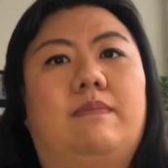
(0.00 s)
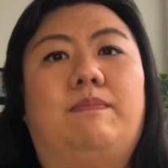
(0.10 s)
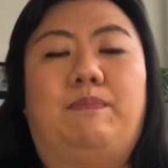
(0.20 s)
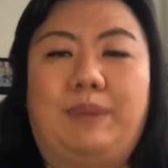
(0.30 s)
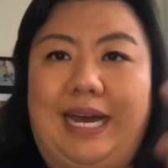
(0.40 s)

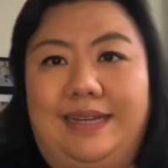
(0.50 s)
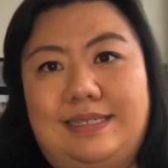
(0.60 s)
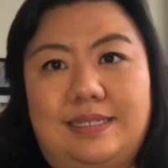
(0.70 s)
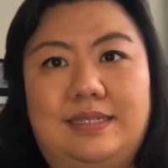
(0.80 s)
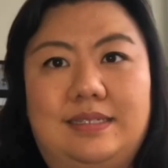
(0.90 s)

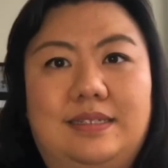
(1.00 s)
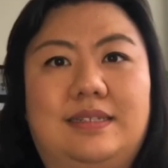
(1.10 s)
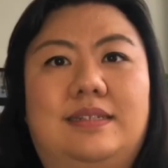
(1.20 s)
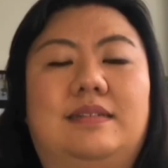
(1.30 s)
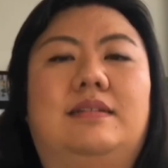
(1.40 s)
but
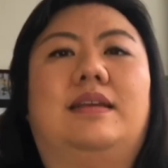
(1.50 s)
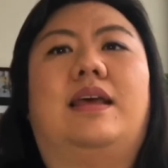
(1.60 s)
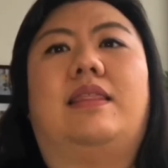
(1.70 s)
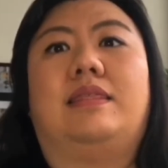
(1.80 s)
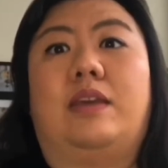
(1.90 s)

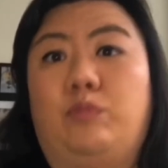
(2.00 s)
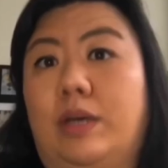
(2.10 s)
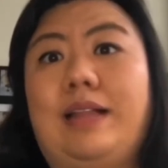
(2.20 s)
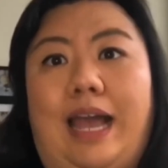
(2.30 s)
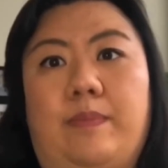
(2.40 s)
they
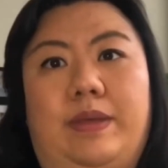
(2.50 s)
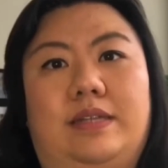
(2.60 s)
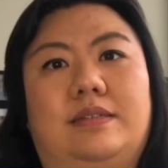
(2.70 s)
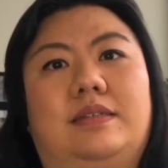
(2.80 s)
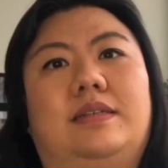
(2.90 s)
will happen.
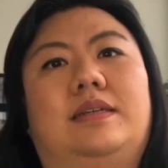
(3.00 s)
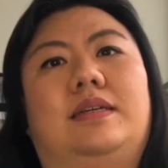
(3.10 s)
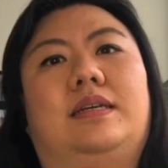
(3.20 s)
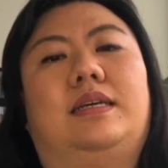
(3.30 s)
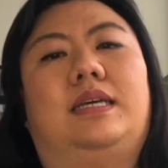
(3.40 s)

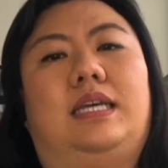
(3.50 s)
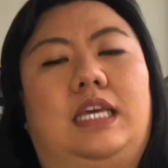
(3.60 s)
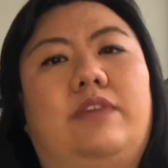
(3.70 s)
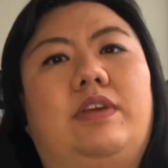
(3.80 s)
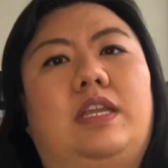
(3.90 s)

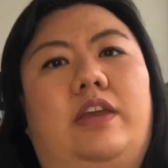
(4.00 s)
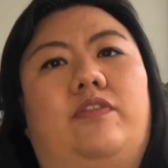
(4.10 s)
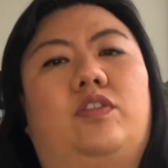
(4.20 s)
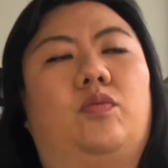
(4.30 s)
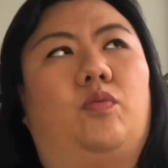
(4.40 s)
Even
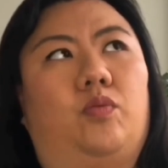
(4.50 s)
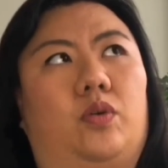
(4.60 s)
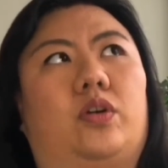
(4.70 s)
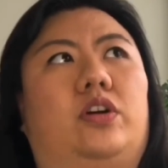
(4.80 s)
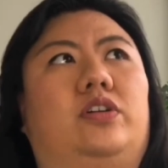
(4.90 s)
if the
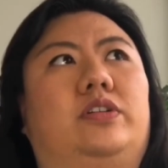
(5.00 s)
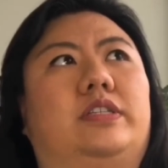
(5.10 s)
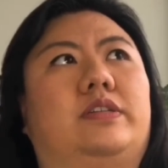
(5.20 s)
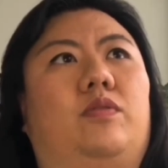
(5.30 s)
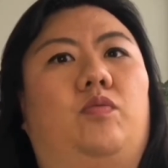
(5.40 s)
world
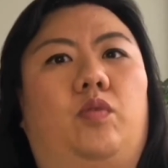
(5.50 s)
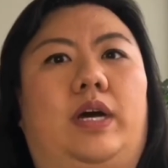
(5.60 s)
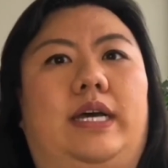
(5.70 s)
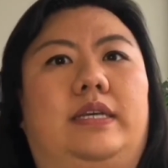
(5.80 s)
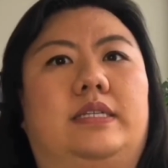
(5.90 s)

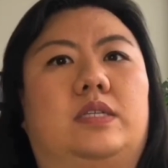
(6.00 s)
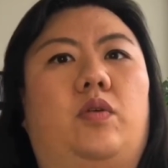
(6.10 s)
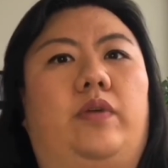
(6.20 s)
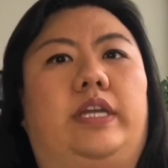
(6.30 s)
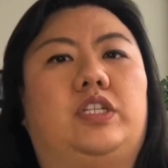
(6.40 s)
was
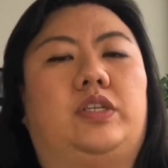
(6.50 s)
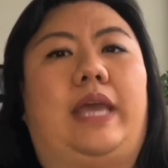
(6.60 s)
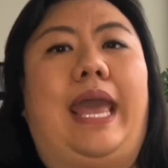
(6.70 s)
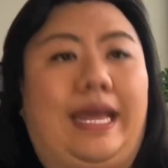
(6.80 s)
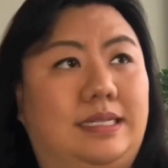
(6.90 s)
going to
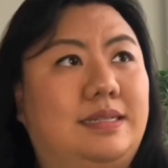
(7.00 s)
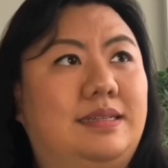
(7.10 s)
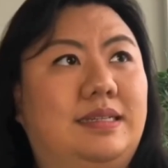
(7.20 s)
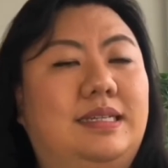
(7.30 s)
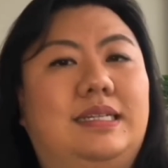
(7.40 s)
end,
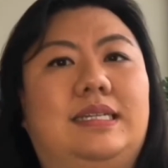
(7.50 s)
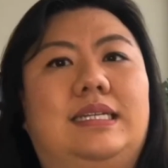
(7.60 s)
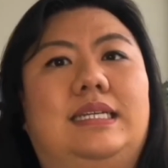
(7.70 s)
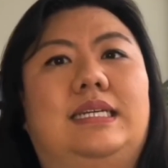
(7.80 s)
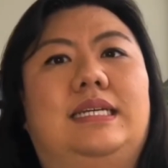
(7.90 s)

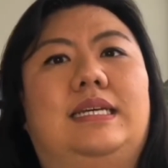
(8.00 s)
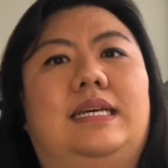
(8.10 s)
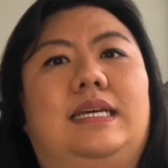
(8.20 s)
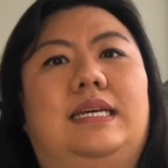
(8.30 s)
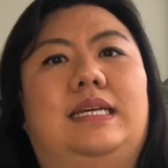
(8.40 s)

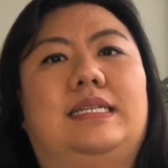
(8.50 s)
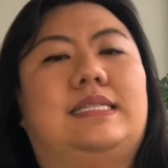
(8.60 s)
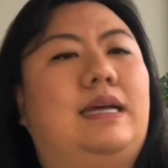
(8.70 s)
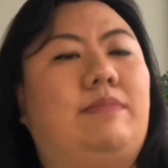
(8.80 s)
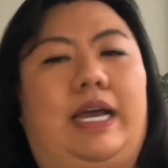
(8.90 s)

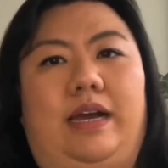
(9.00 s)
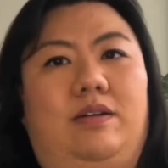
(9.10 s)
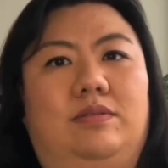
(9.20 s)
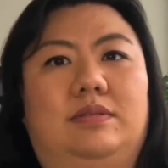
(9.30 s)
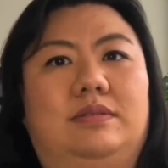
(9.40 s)

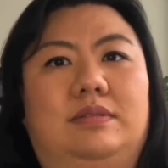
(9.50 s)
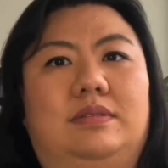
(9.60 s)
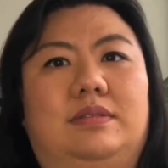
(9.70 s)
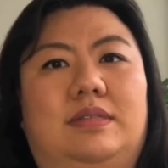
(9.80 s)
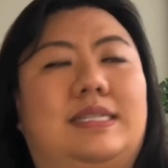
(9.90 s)
somehow,
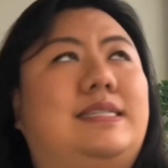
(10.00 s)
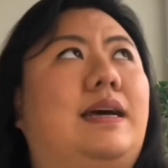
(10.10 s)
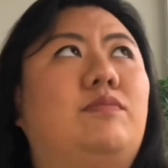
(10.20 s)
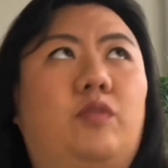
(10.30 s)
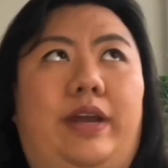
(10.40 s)

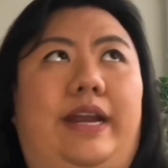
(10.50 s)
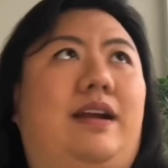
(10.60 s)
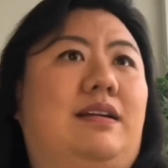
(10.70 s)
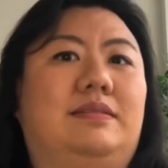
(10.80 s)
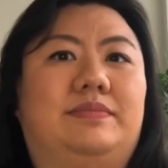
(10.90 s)
somewhere,